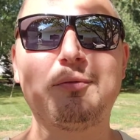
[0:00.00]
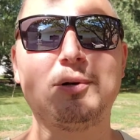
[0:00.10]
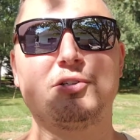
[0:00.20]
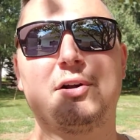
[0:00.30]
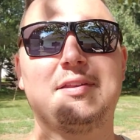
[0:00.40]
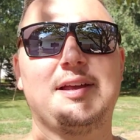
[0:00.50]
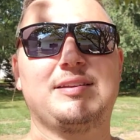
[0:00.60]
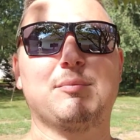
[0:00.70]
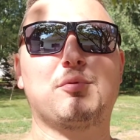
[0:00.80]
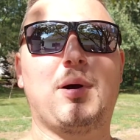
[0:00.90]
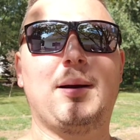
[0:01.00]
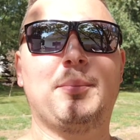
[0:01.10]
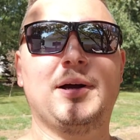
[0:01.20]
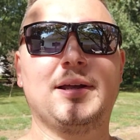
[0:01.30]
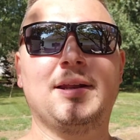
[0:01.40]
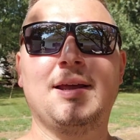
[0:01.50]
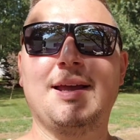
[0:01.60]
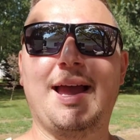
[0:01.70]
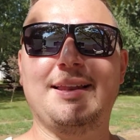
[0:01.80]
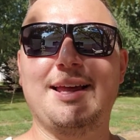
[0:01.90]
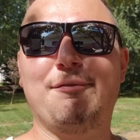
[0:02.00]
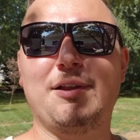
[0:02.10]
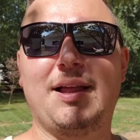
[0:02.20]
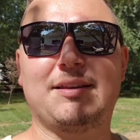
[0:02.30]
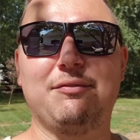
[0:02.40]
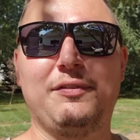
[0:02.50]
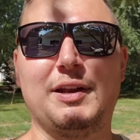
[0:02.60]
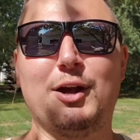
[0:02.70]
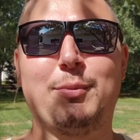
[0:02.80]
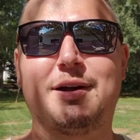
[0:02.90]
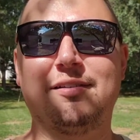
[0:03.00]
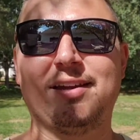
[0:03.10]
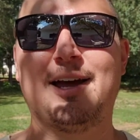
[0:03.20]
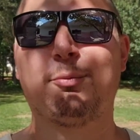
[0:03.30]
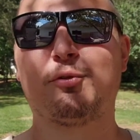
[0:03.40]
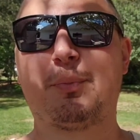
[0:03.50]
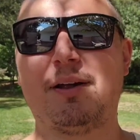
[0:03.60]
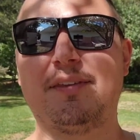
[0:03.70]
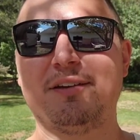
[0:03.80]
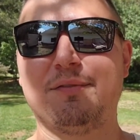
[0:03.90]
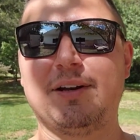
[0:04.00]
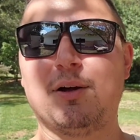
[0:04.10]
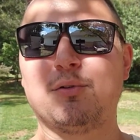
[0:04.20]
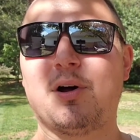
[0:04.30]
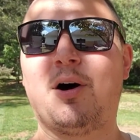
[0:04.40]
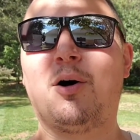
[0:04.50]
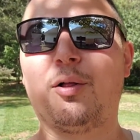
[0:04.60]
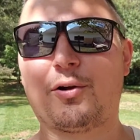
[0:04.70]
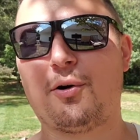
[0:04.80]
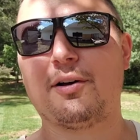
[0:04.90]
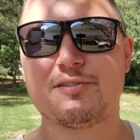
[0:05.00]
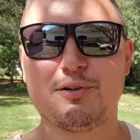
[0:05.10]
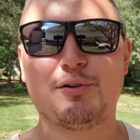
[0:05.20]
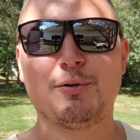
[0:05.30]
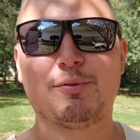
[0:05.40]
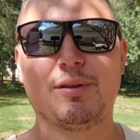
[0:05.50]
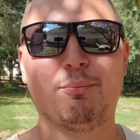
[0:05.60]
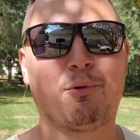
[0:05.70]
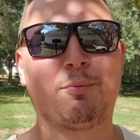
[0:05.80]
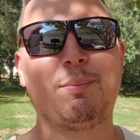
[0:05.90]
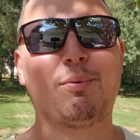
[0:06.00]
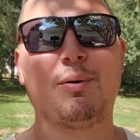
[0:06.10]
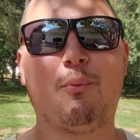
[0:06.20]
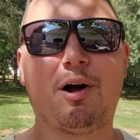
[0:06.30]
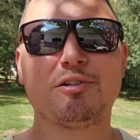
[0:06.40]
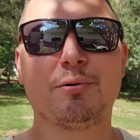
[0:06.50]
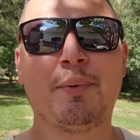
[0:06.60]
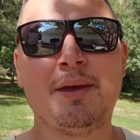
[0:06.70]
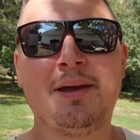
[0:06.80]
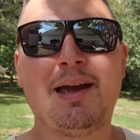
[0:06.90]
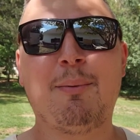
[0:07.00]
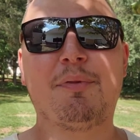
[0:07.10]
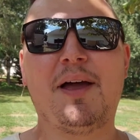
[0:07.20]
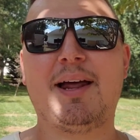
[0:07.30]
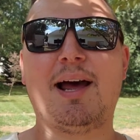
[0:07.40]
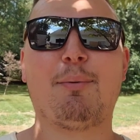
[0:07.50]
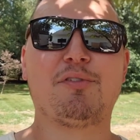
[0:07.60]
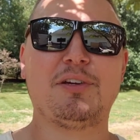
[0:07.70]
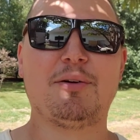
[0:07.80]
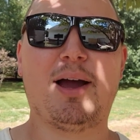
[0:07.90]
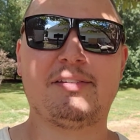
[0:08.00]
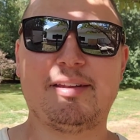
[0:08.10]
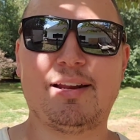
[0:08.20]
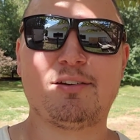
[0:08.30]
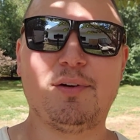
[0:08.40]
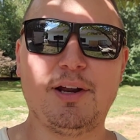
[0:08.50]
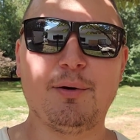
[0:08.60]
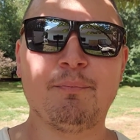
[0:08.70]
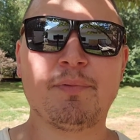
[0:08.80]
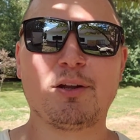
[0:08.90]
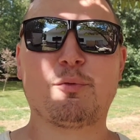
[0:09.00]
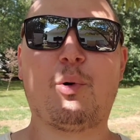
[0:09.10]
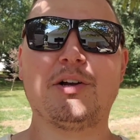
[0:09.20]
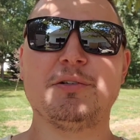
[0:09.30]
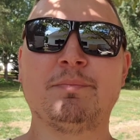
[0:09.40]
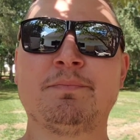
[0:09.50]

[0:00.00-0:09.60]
be sure to hit that subscribe button and definitely like the video because it helps spread these videos all across YouTube so that more people can watch them. And with that, I will see you guys in the next video. Thanks for watching.